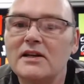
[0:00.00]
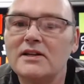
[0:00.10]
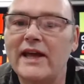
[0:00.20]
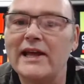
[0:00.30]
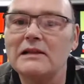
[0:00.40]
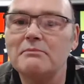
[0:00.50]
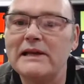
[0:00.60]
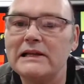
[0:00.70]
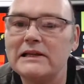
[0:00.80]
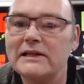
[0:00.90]
Dale
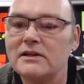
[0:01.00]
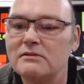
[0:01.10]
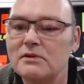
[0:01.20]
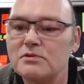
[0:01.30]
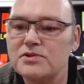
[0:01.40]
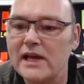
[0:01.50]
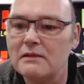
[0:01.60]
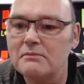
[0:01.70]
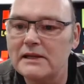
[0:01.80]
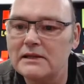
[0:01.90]
Milne. Who's Dale
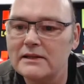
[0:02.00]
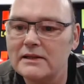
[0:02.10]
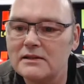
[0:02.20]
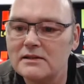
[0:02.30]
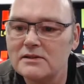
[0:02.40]
Milne?